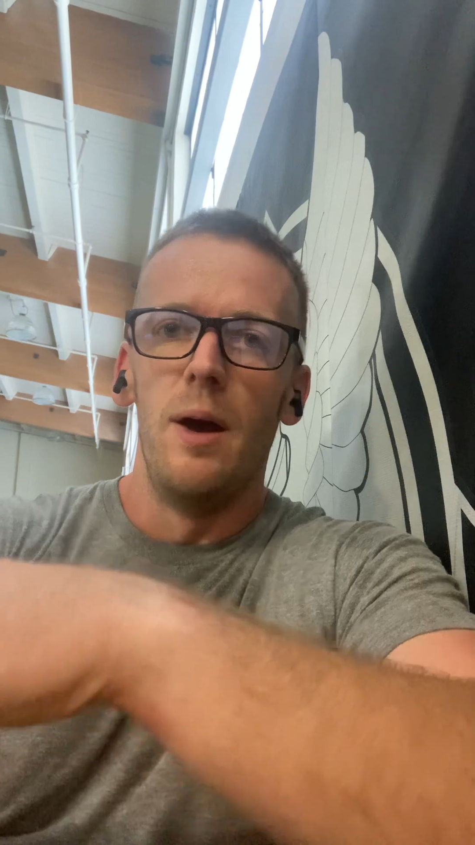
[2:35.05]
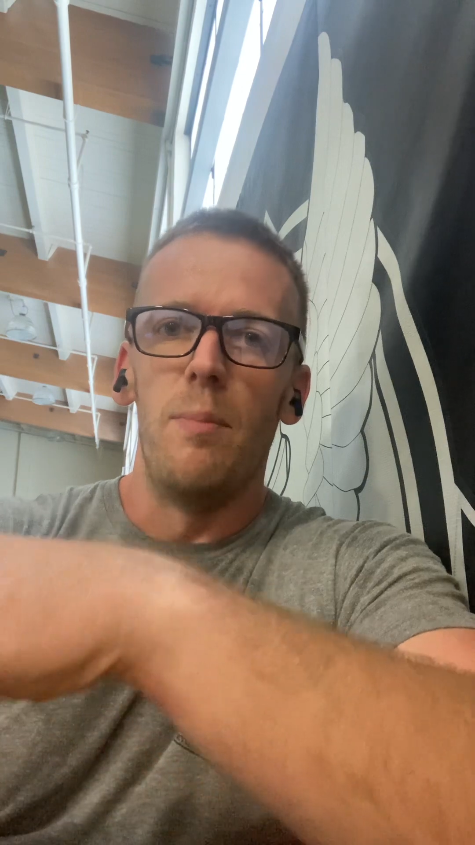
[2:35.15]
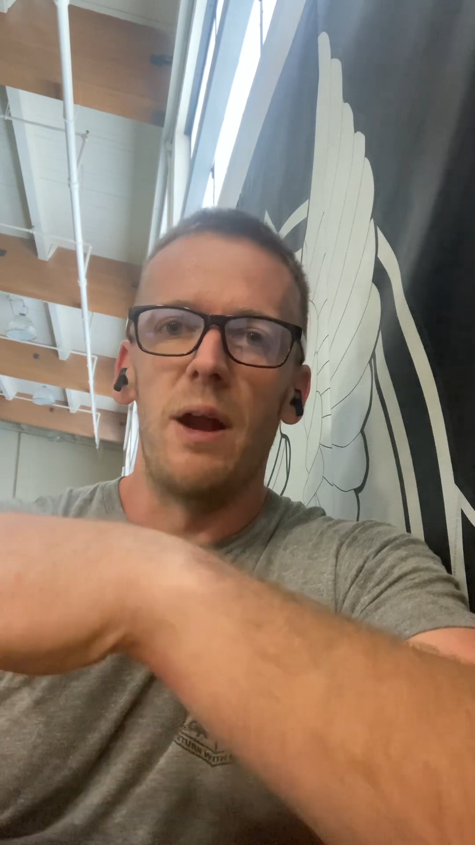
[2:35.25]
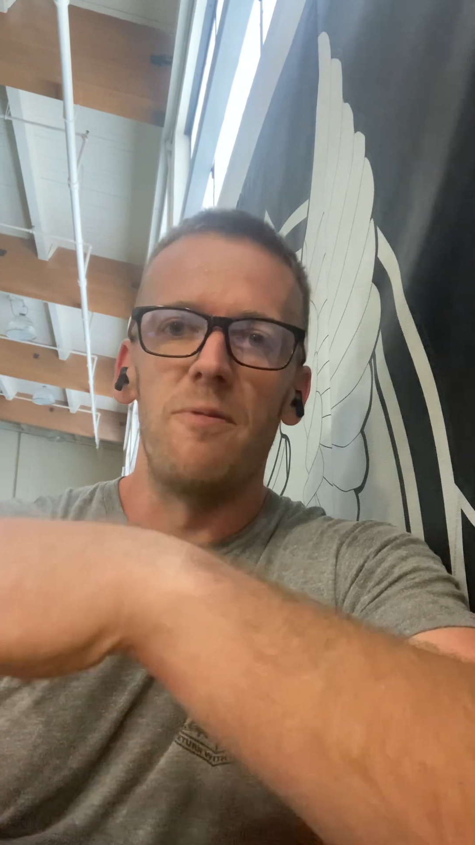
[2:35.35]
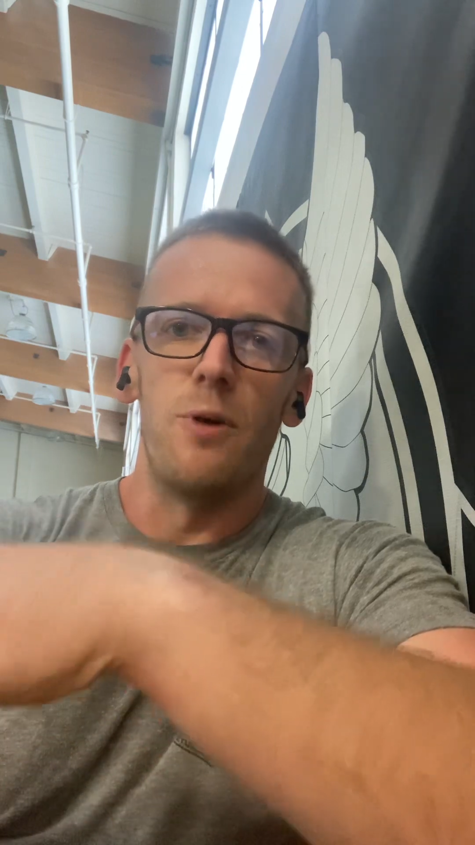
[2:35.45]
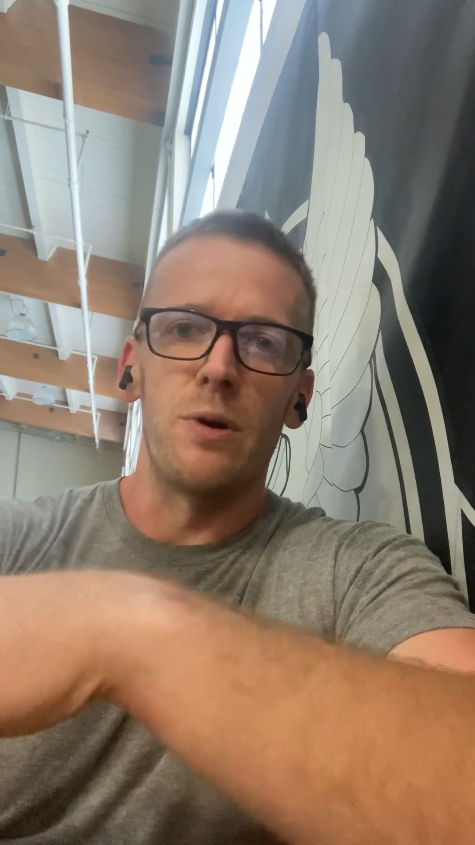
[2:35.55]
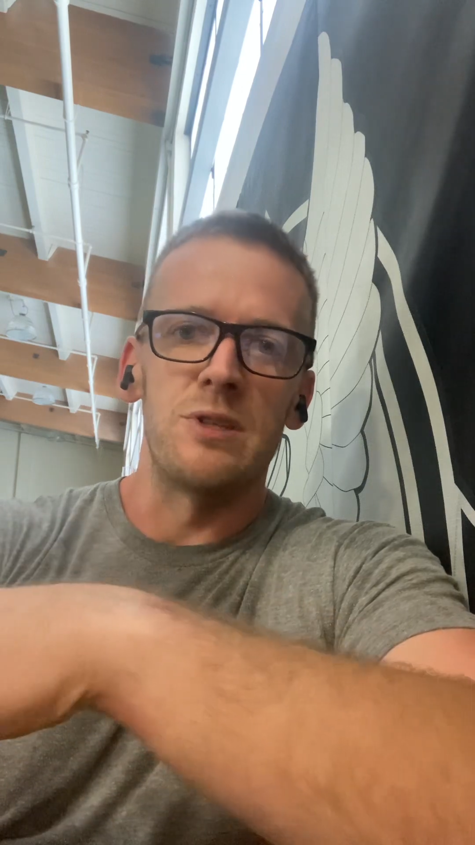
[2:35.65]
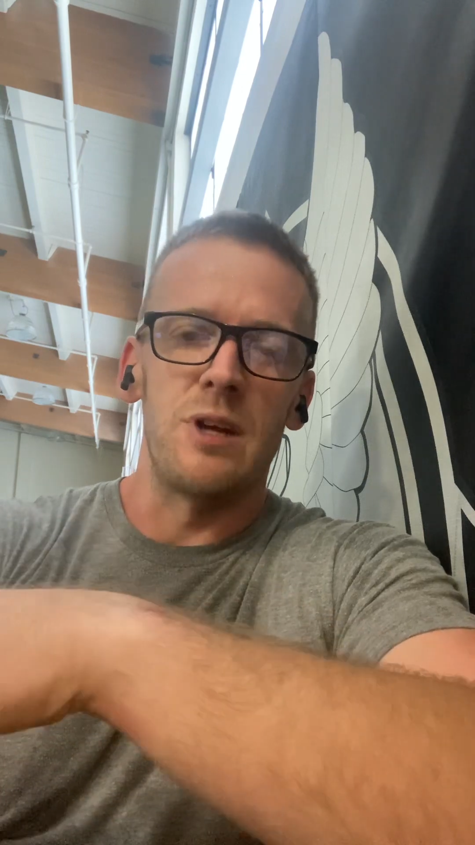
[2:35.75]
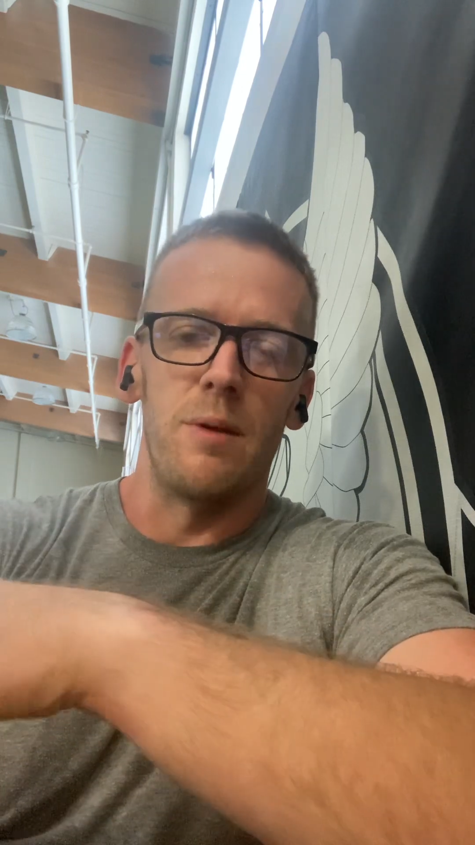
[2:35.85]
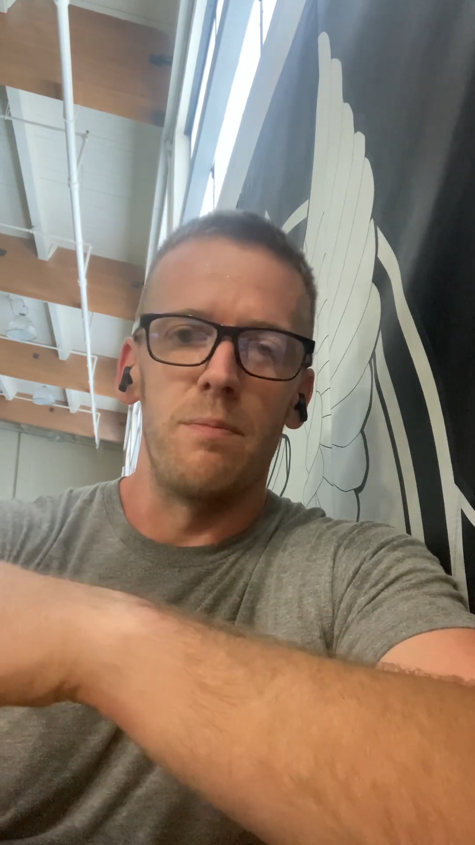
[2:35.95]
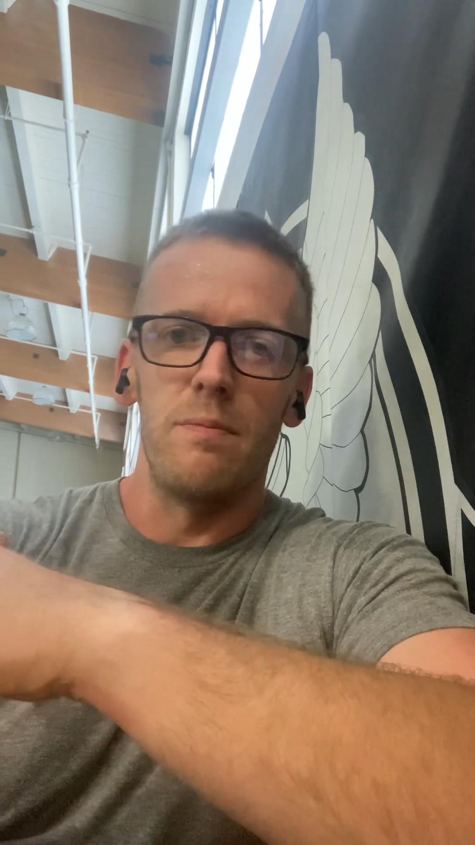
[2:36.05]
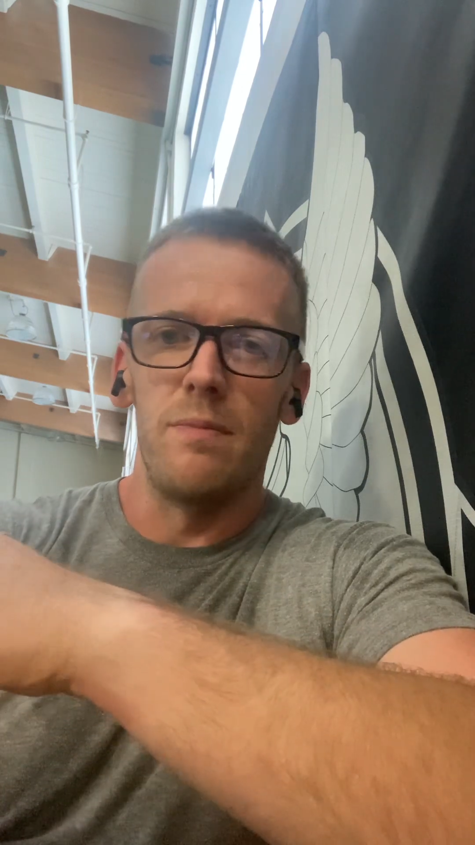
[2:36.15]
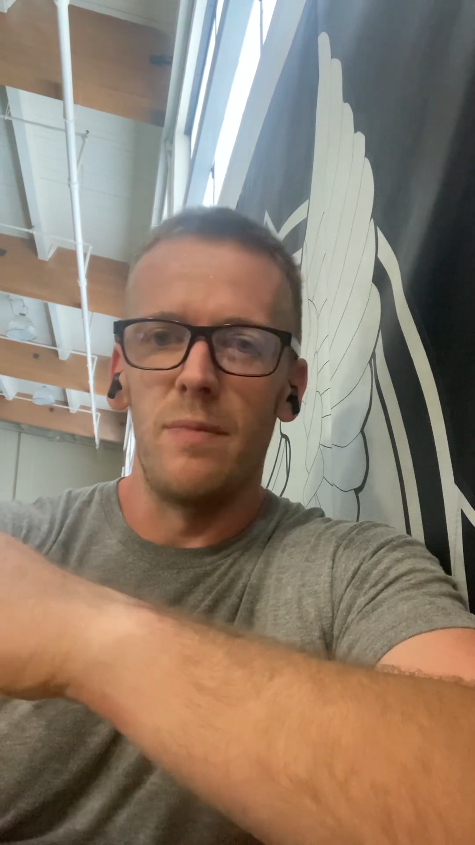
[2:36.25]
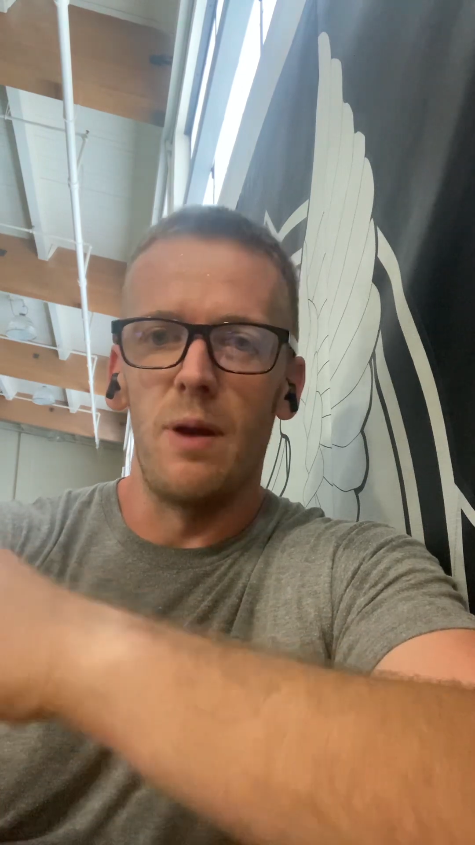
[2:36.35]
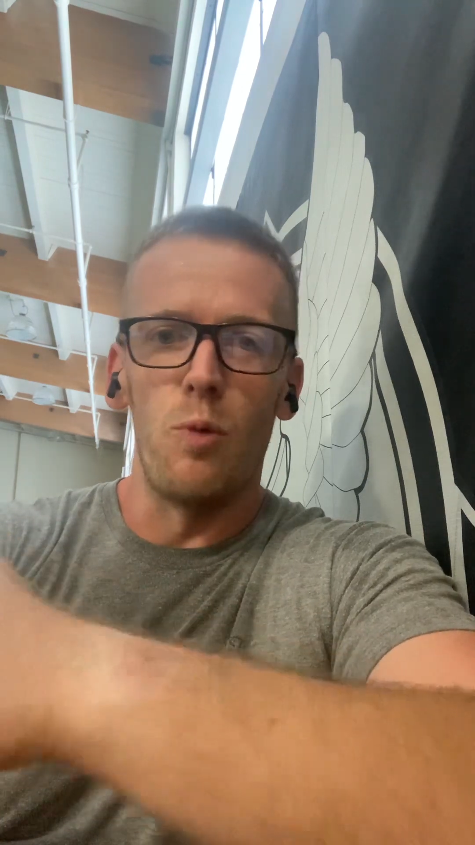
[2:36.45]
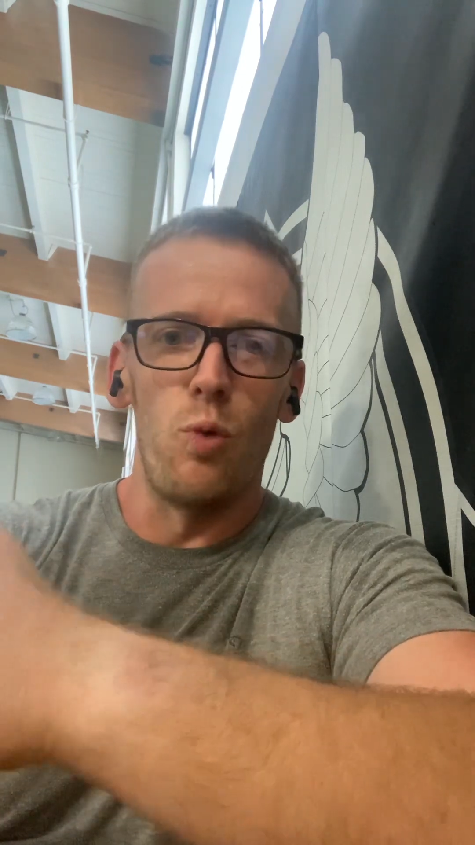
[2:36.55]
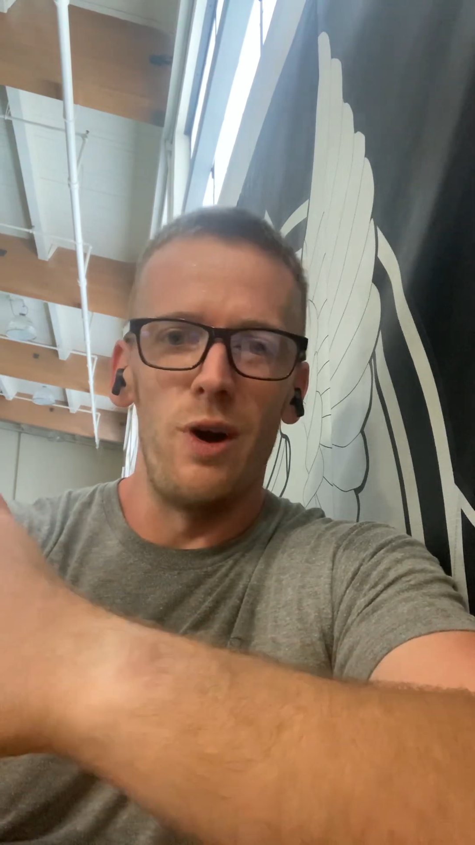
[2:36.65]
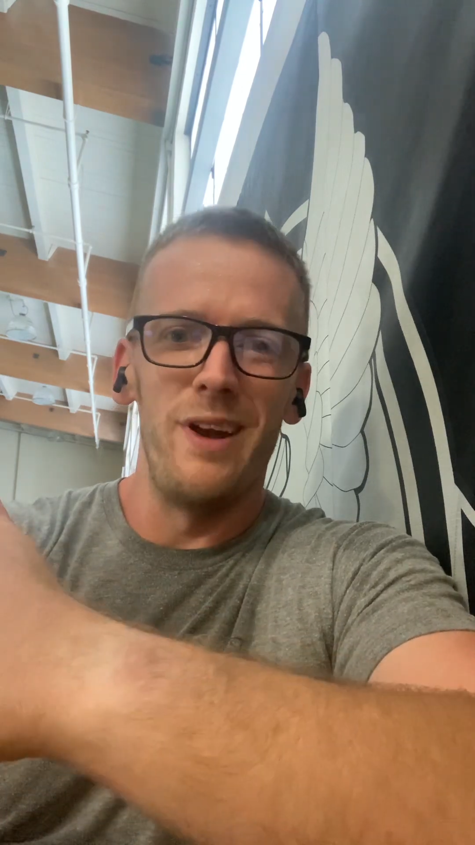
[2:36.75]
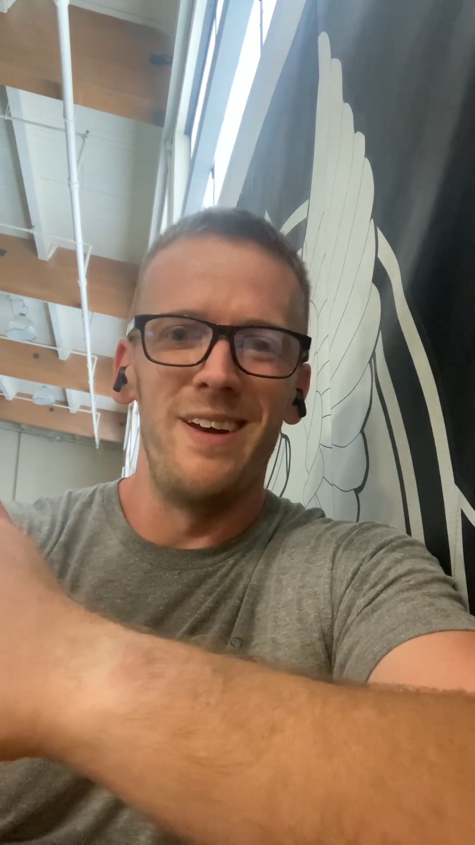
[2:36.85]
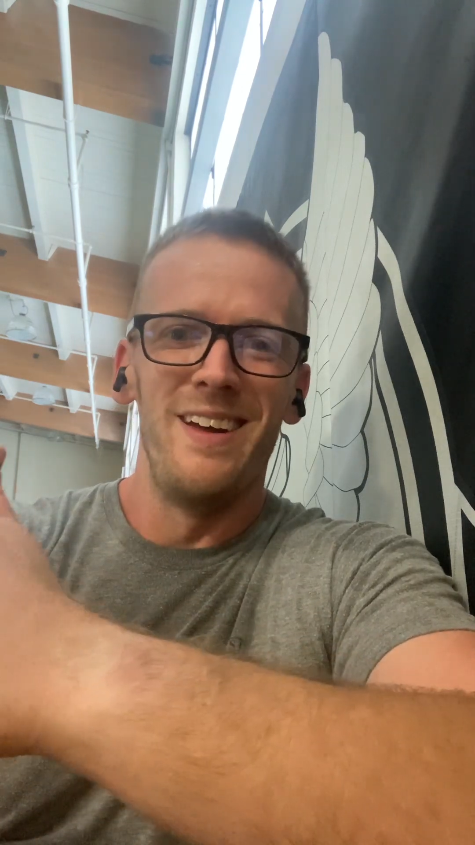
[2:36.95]
but I'm focused on, number
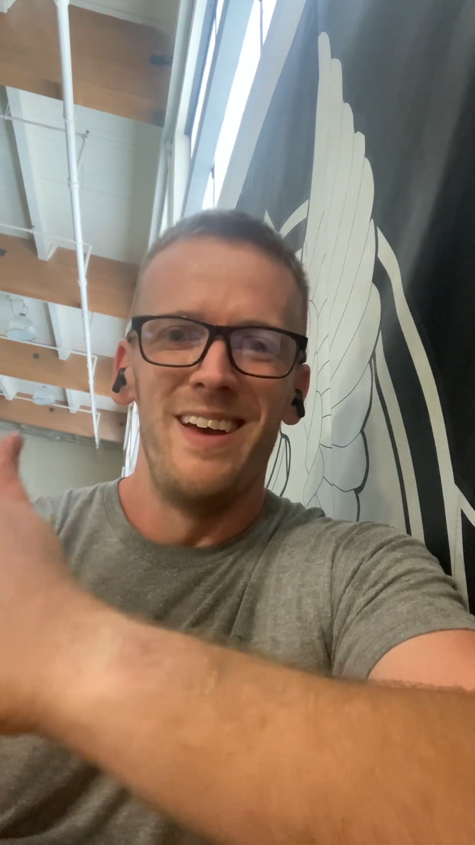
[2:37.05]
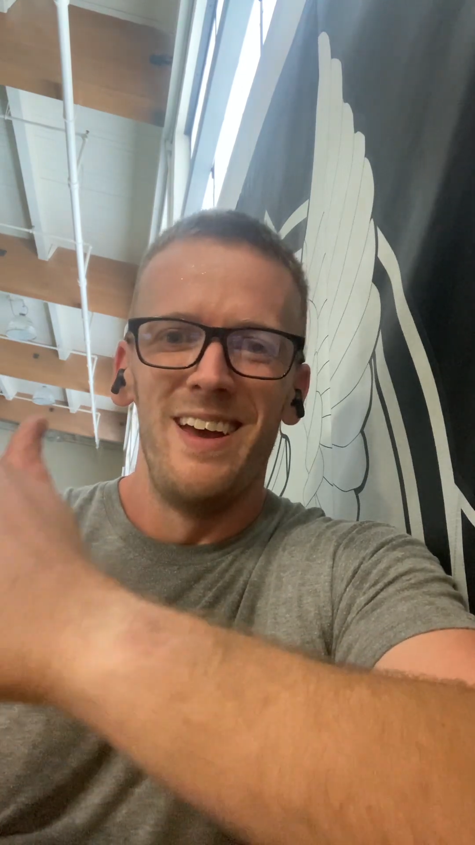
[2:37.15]
1,